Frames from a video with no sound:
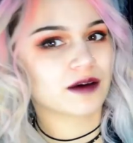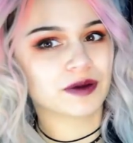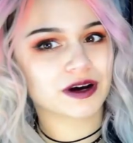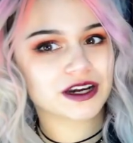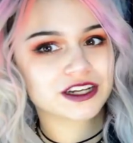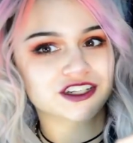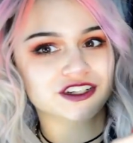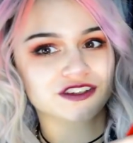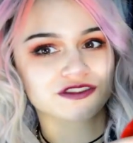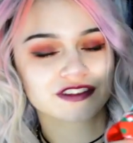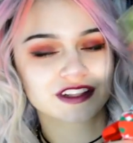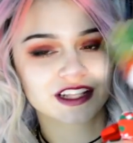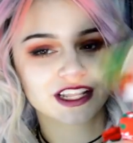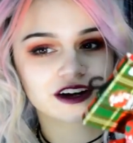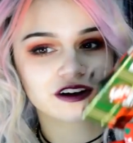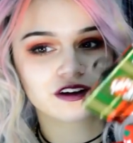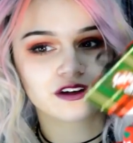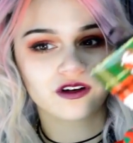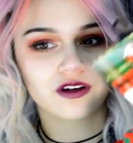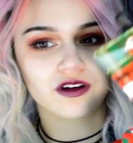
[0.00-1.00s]
a bunch of
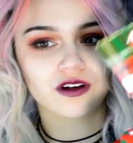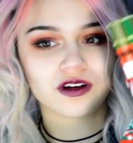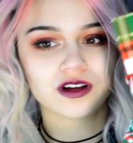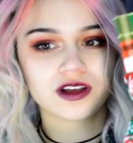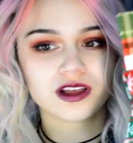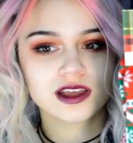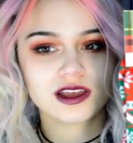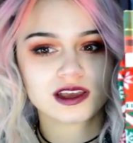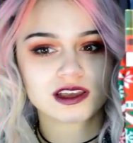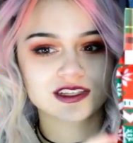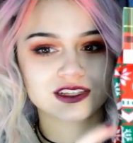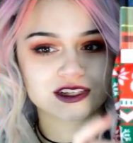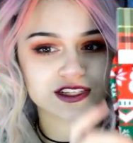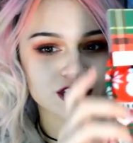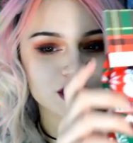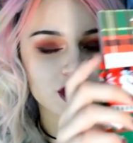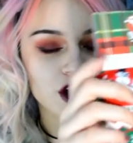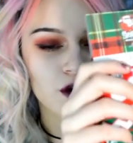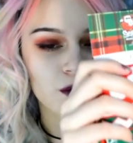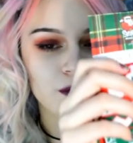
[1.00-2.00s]
little
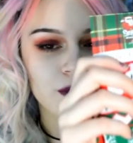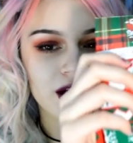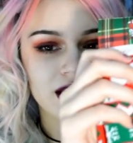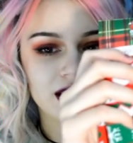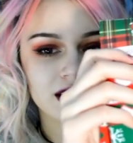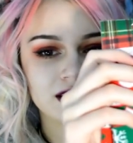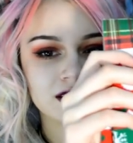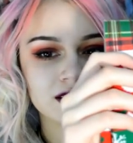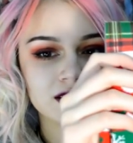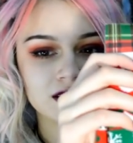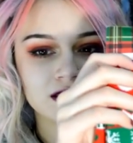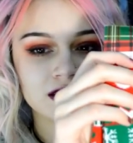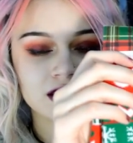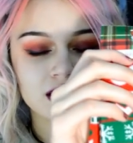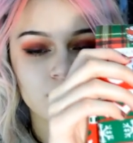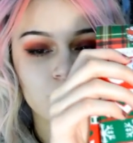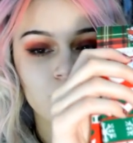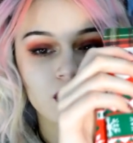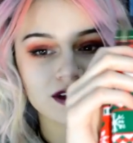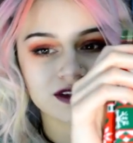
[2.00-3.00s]
snowmen,
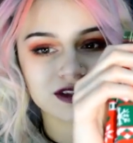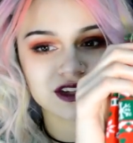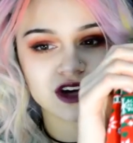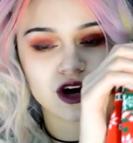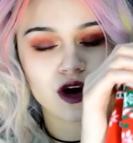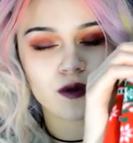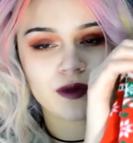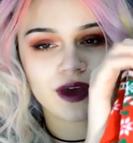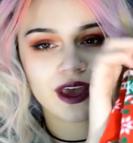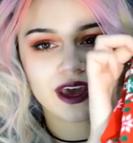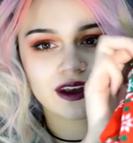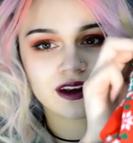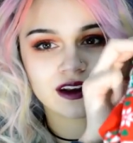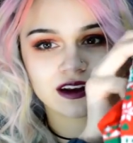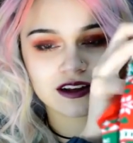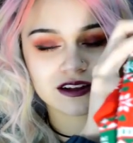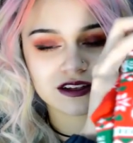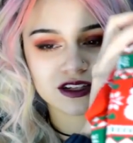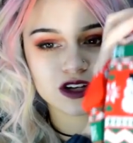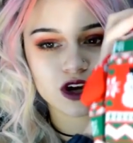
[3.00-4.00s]
well, a snowman
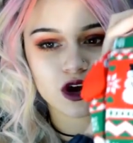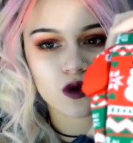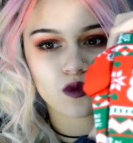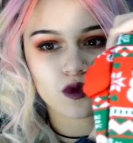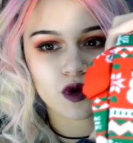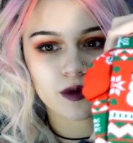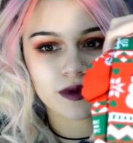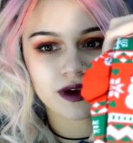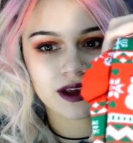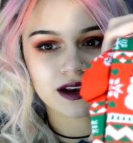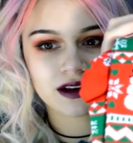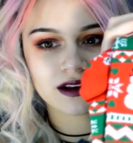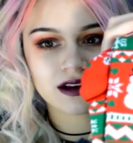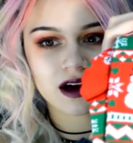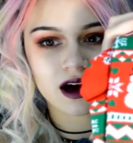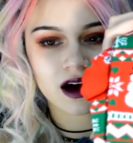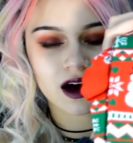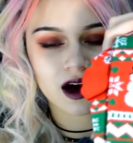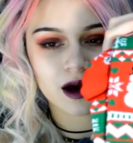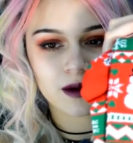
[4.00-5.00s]
and a
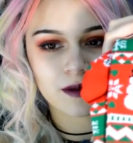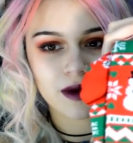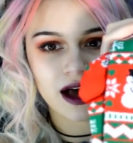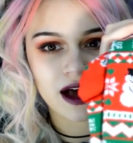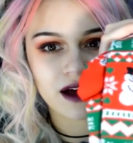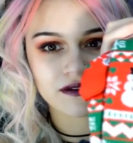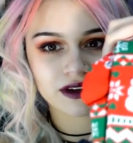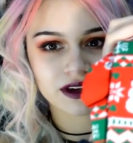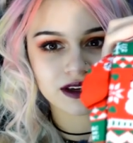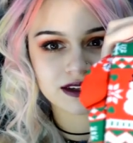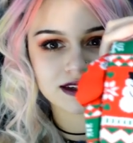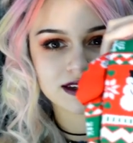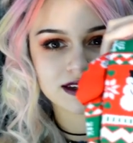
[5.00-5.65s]
snowwoman um, having